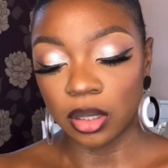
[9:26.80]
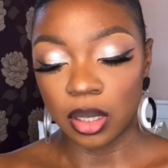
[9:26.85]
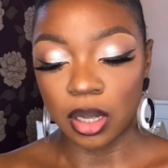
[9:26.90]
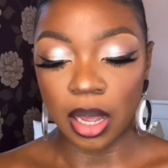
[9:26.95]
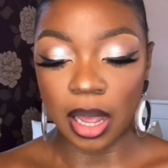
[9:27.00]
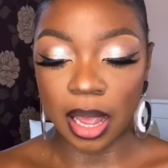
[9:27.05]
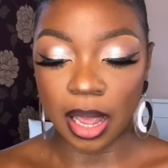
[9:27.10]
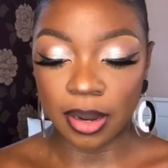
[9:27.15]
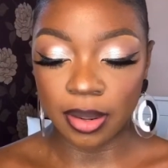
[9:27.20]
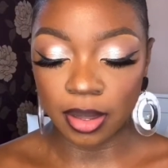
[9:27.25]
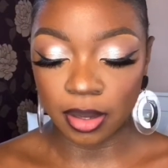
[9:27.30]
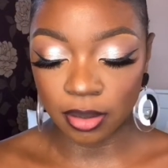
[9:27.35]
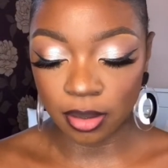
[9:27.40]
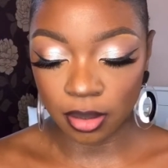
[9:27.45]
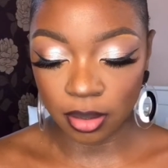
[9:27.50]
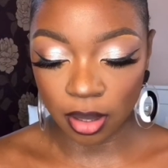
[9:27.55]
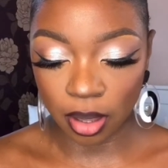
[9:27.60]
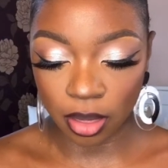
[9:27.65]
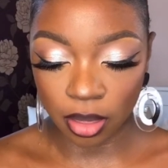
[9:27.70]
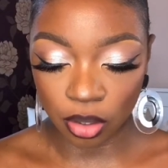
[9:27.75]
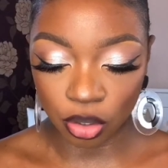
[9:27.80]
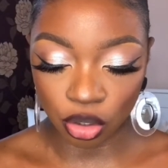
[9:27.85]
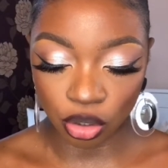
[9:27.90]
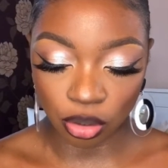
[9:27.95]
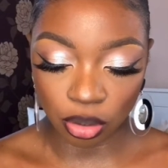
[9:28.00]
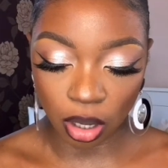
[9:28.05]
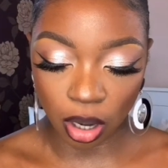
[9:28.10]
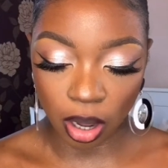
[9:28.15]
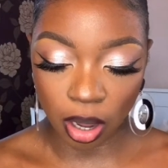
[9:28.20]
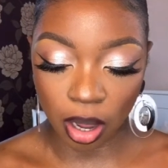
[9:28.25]
and this is in the
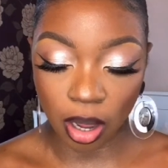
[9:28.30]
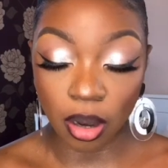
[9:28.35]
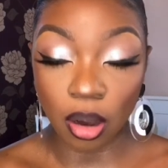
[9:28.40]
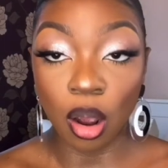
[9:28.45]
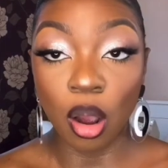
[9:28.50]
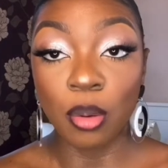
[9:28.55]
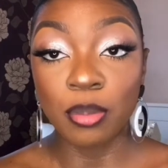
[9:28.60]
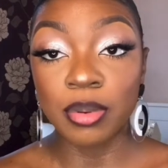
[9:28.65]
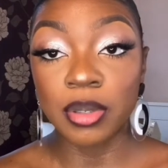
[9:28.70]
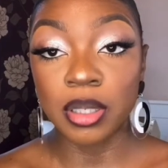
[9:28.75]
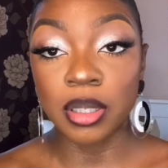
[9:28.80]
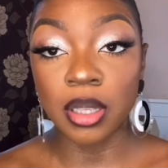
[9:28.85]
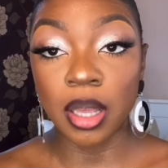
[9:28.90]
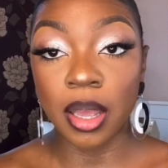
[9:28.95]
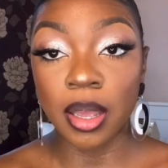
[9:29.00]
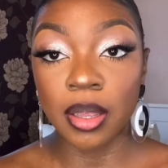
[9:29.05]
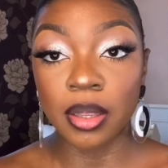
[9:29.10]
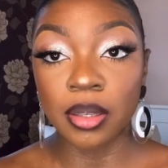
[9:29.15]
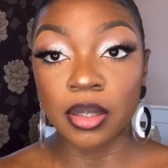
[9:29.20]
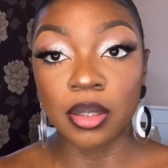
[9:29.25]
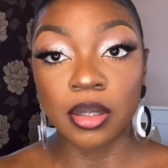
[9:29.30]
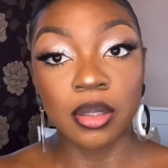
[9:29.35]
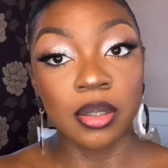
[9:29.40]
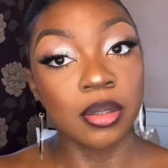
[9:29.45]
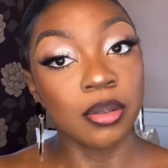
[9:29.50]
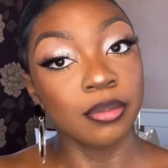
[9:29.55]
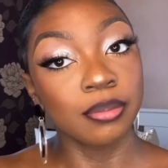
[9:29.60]
shade Obsessed.